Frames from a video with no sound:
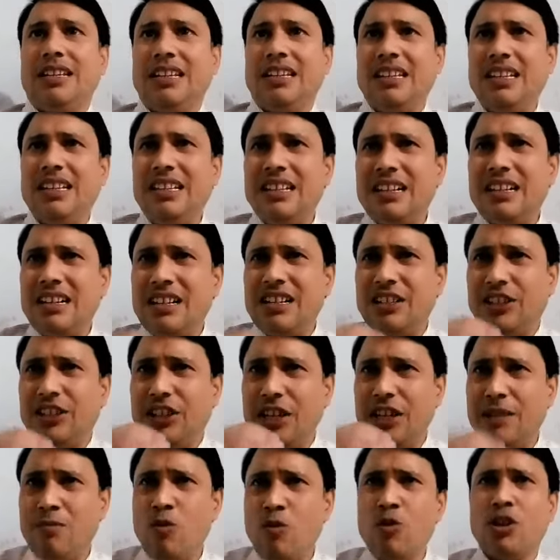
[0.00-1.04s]
In a
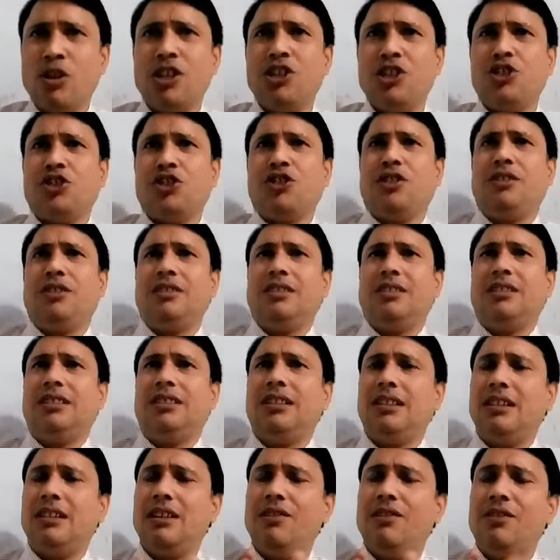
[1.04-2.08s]
democracy,
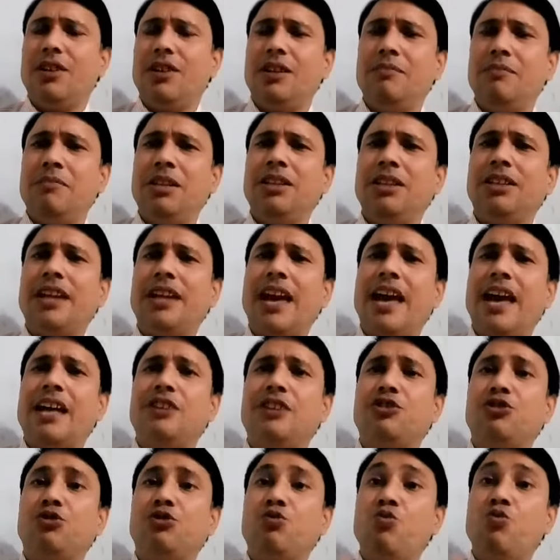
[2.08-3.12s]
the government
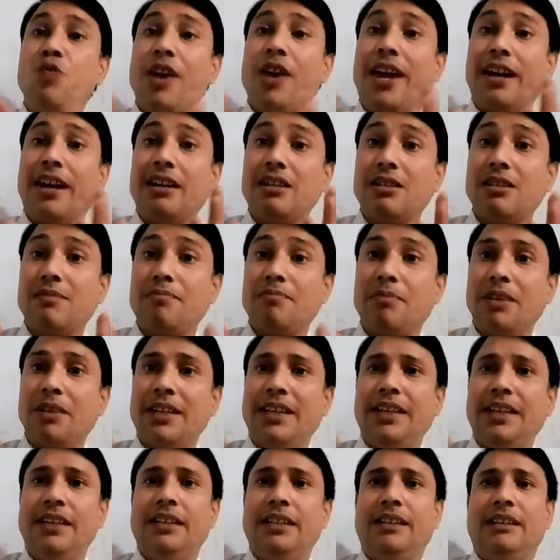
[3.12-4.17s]
has to
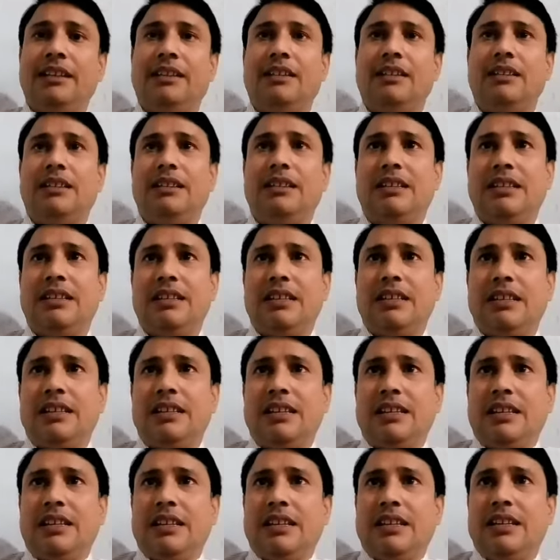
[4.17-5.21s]
explain
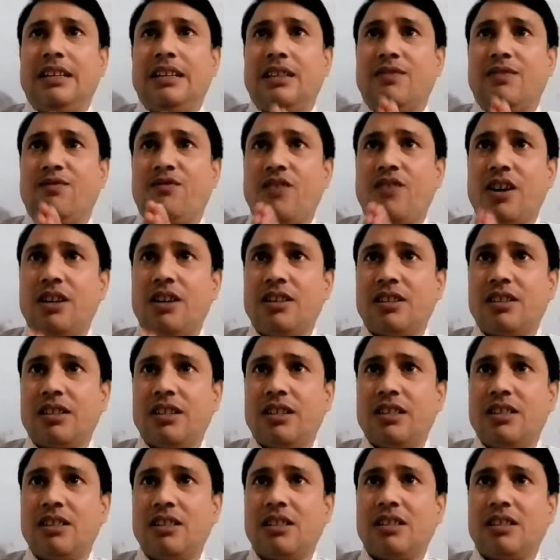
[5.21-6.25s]
his
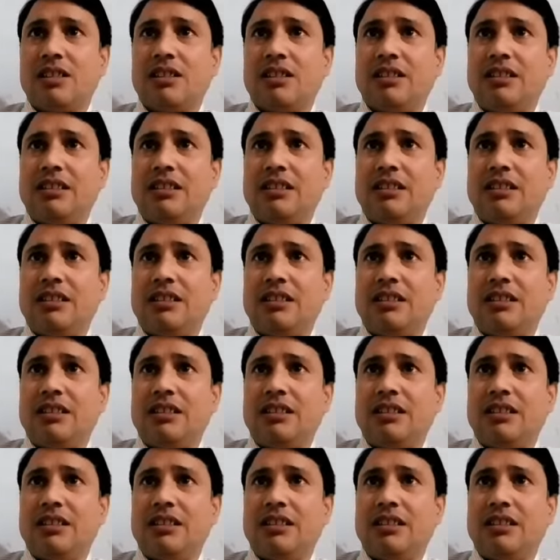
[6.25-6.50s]
functions,